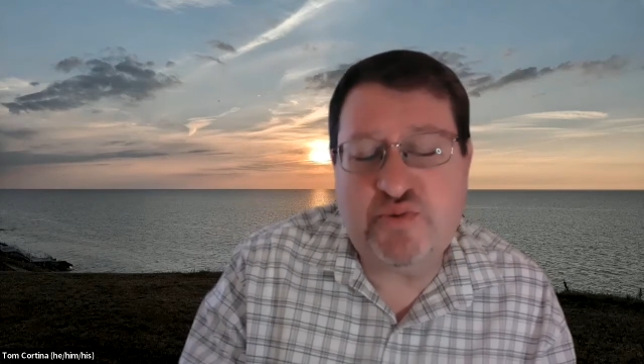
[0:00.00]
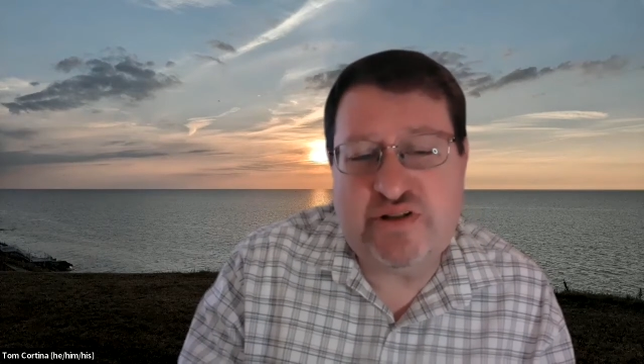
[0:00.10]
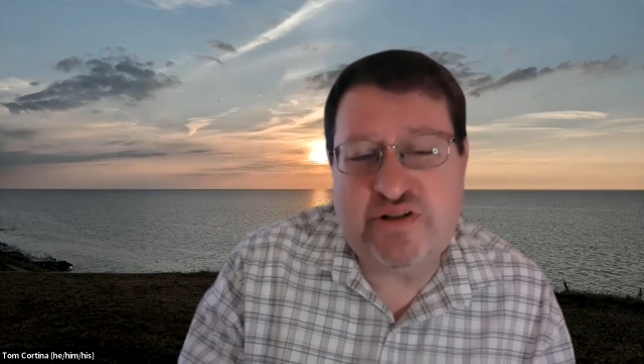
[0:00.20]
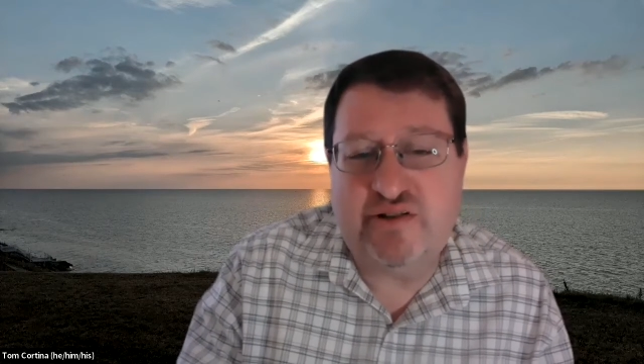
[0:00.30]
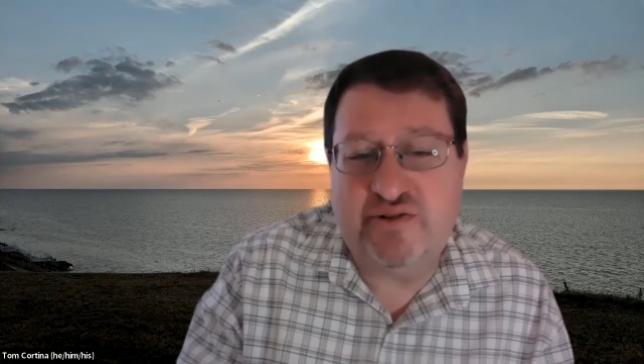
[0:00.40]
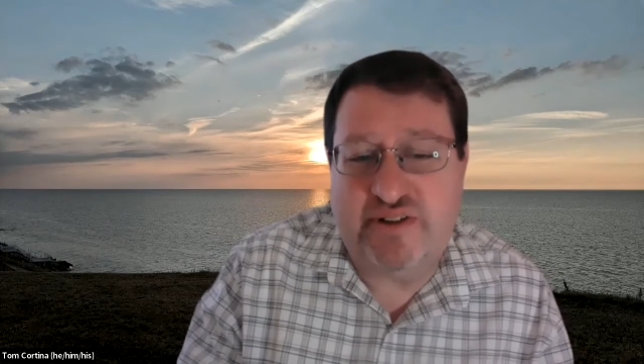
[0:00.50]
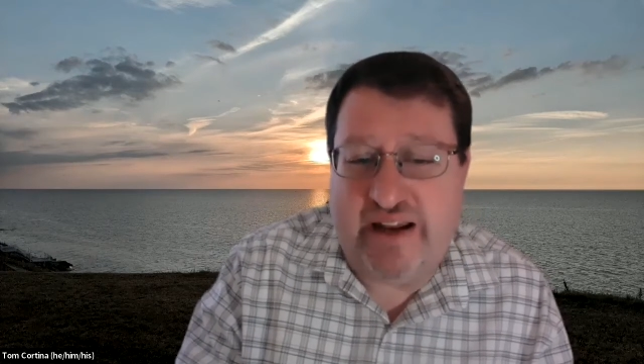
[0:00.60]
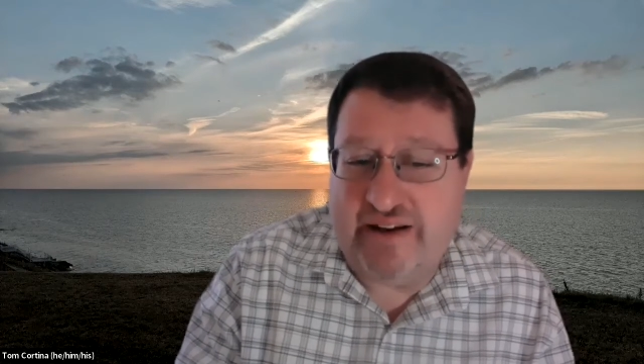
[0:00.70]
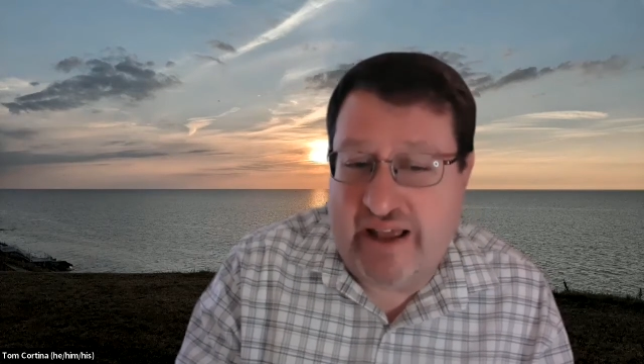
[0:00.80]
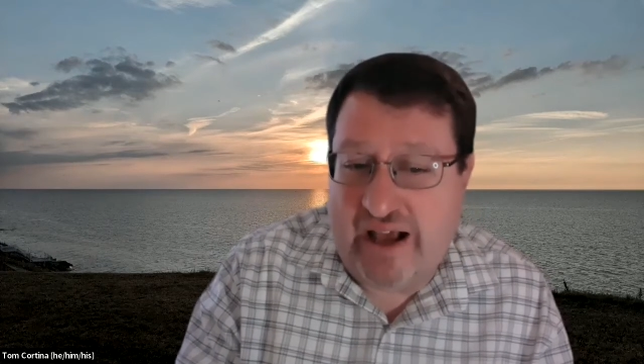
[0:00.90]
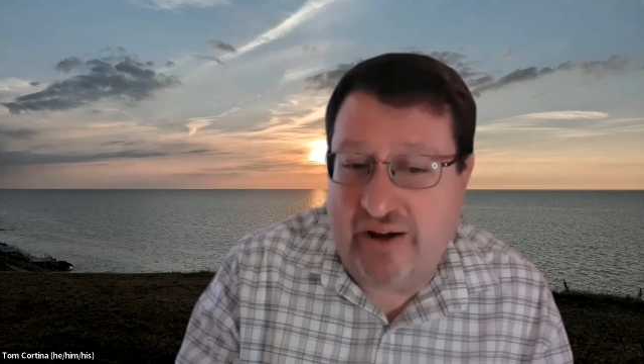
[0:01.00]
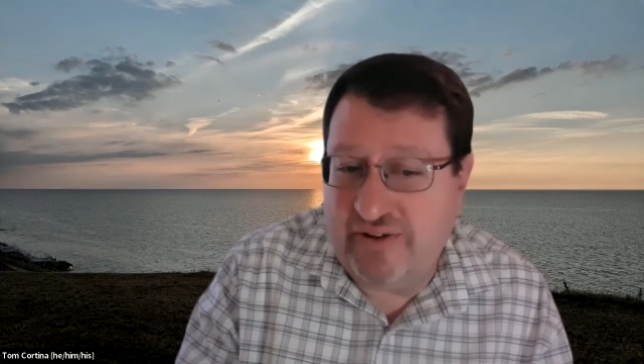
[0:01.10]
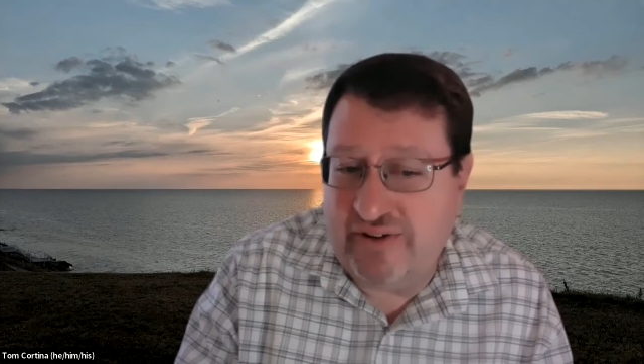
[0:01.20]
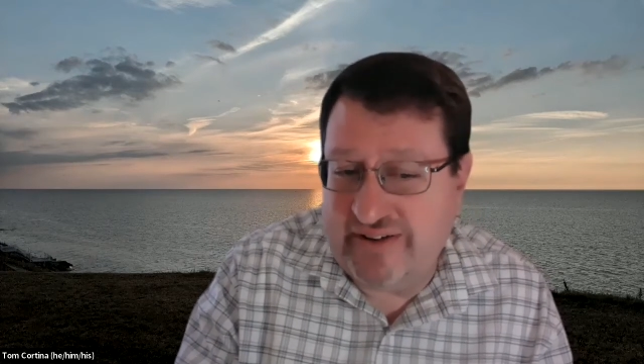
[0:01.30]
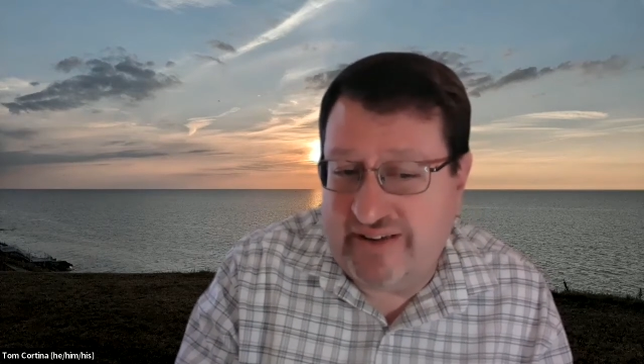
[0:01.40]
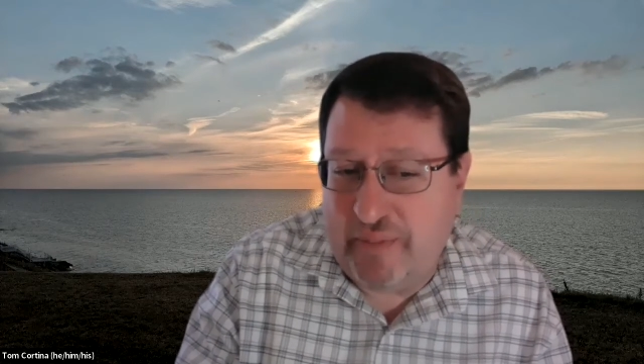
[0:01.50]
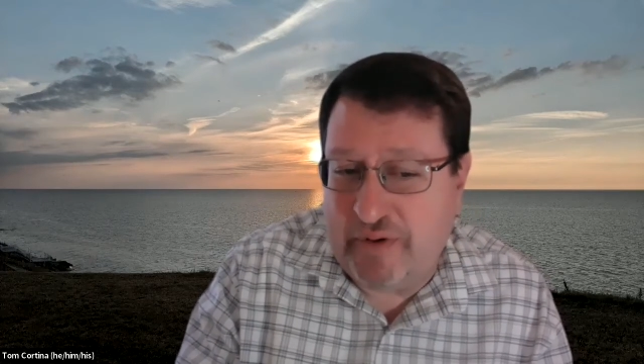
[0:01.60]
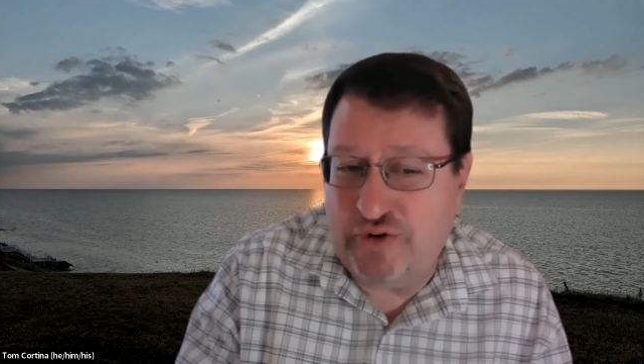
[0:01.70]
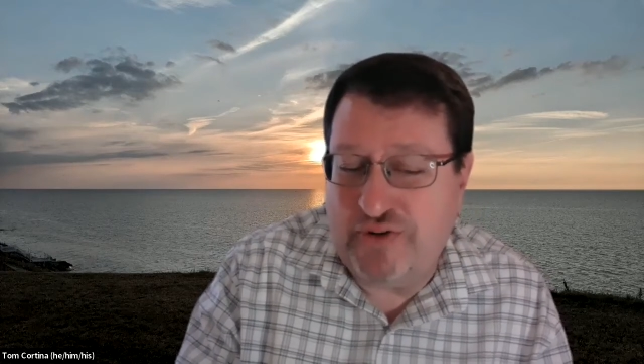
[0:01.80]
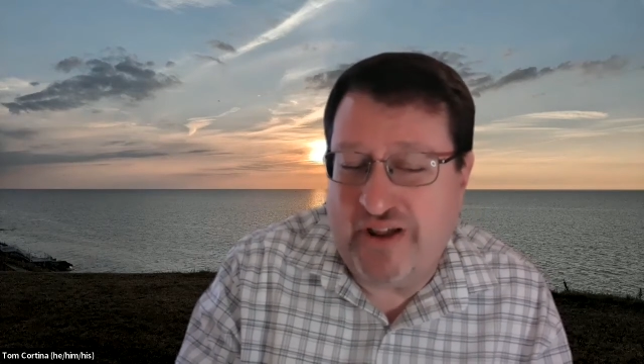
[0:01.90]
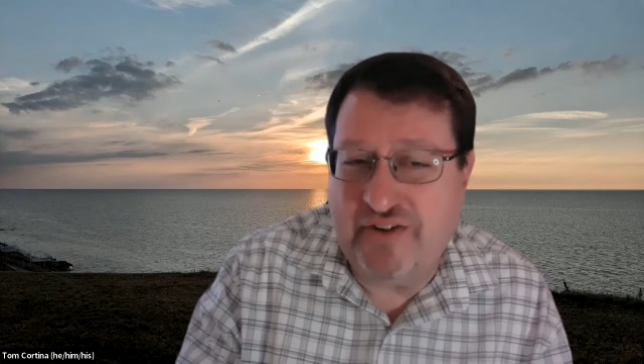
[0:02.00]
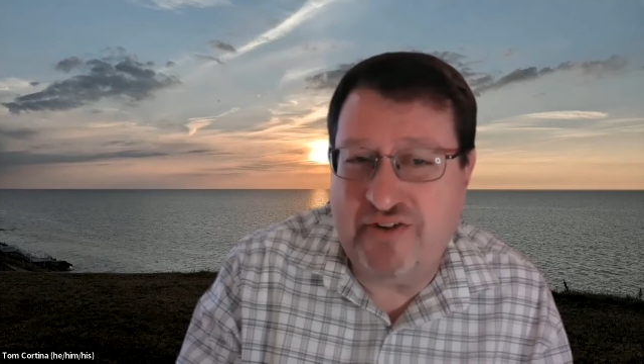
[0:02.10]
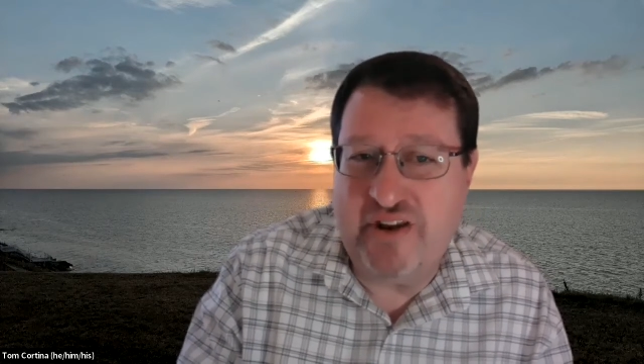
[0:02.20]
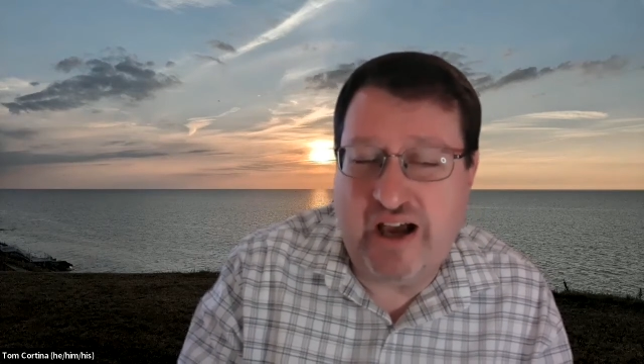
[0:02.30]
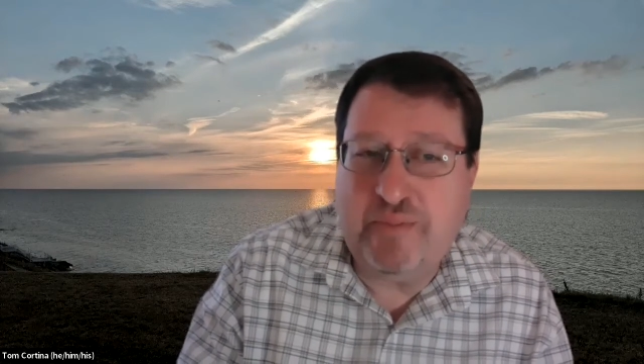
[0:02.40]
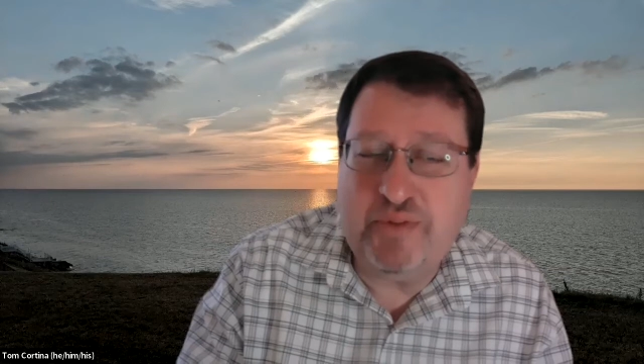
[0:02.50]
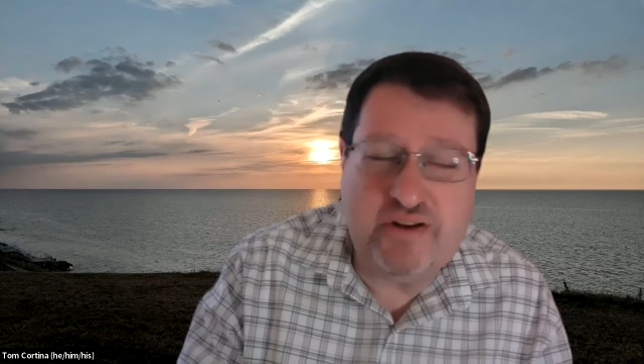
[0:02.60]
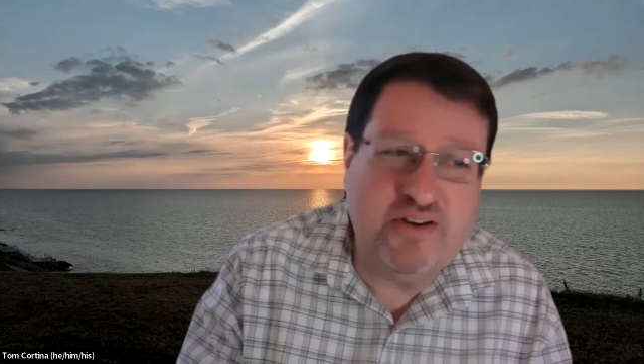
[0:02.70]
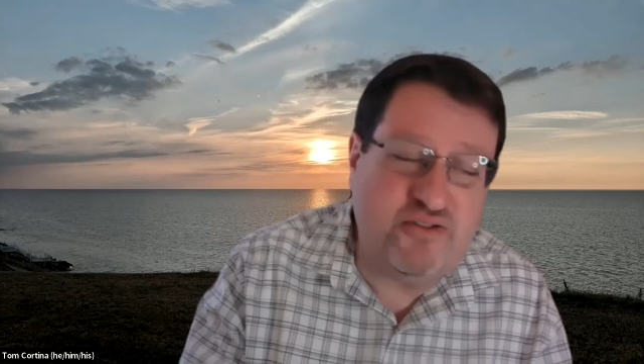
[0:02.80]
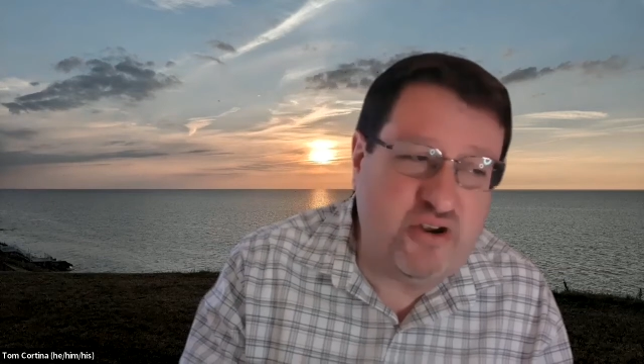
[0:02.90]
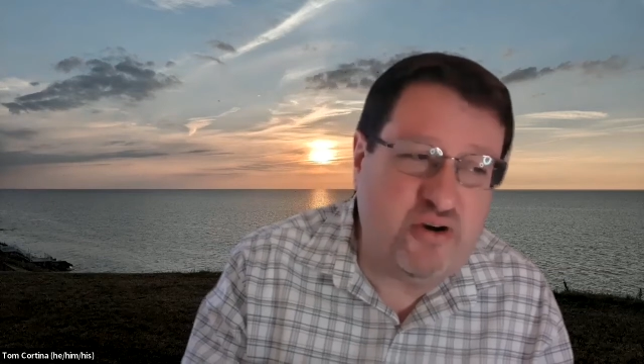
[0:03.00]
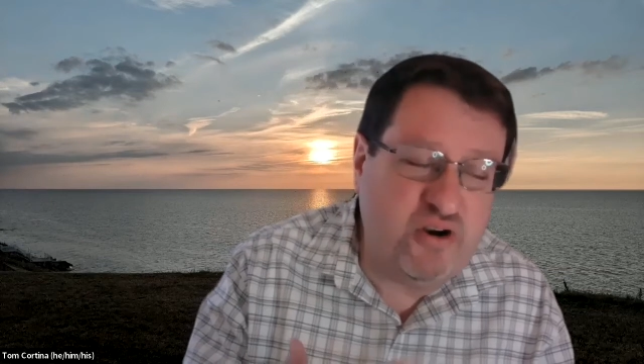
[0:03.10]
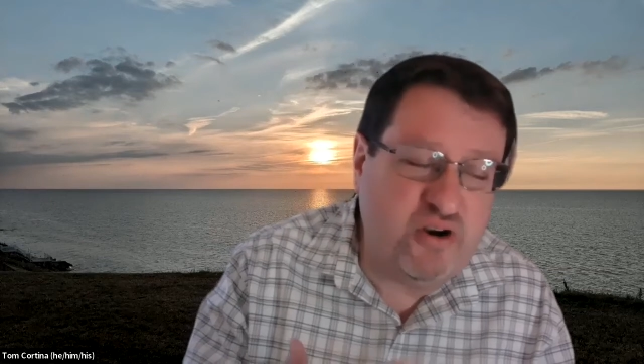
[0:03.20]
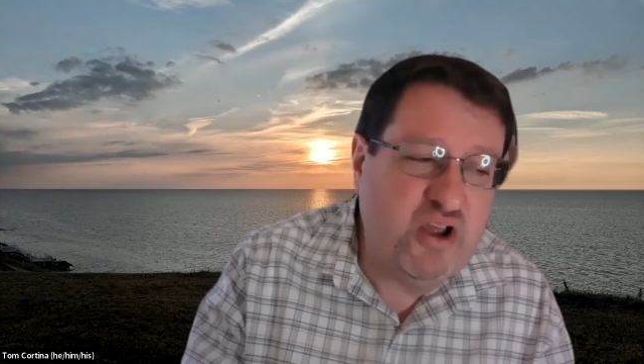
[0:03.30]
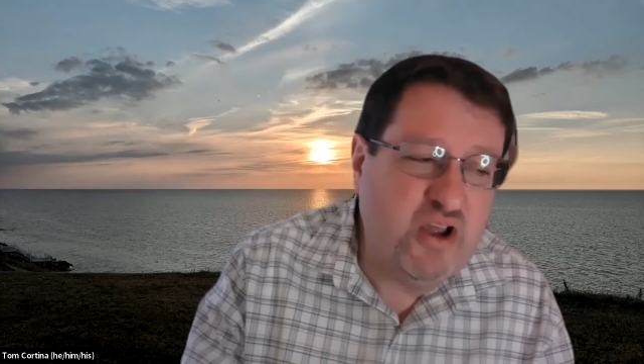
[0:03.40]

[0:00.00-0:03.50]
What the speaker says: one's a little dated now because this happened in 2009, but there